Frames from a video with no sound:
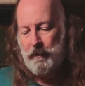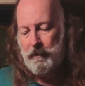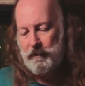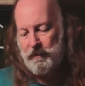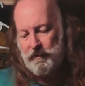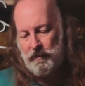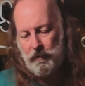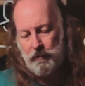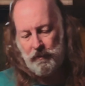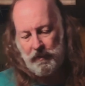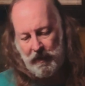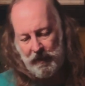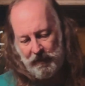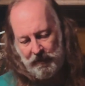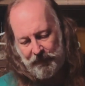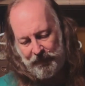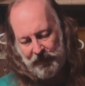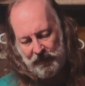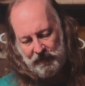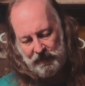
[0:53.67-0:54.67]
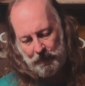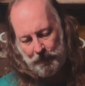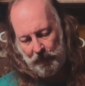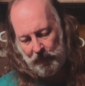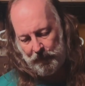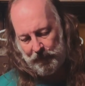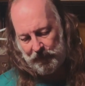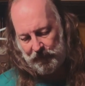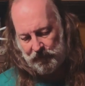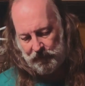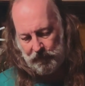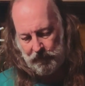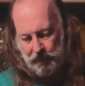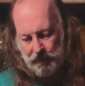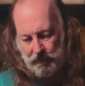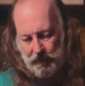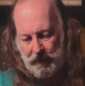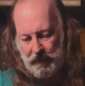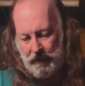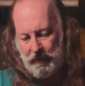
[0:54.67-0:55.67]
So it kind of defeats the purpose.
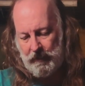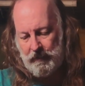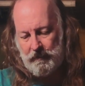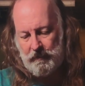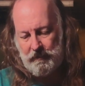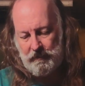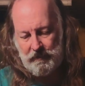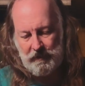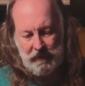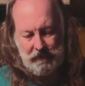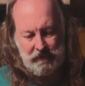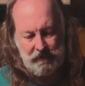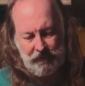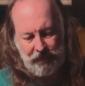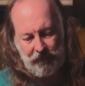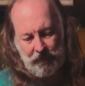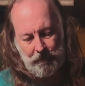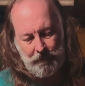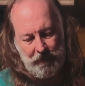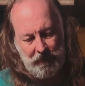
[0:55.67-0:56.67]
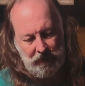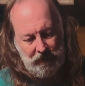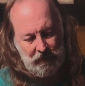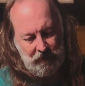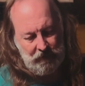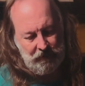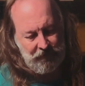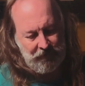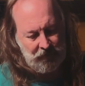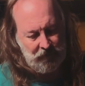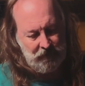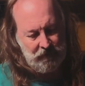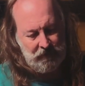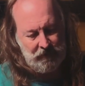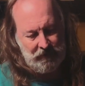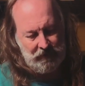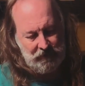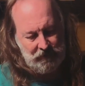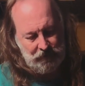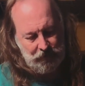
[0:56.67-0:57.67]
And it's got this front pocket on the front that,
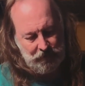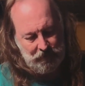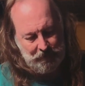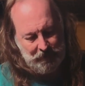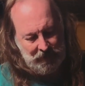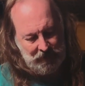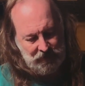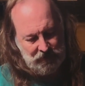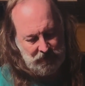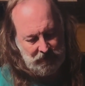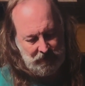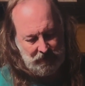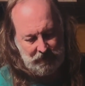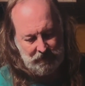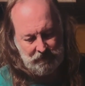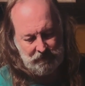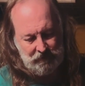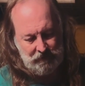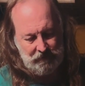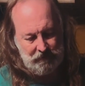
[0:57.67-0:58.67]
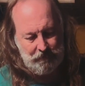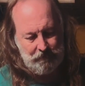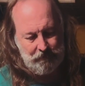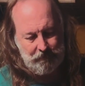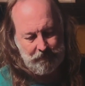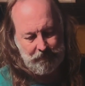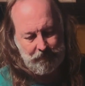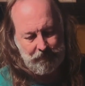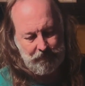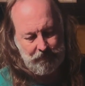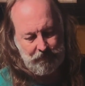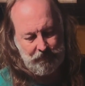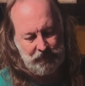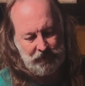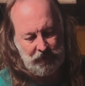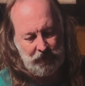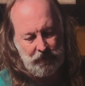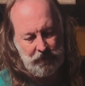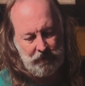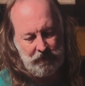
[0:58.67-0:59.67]
as you would imagine, has some
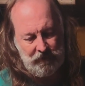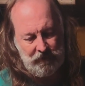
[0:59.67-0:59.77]
security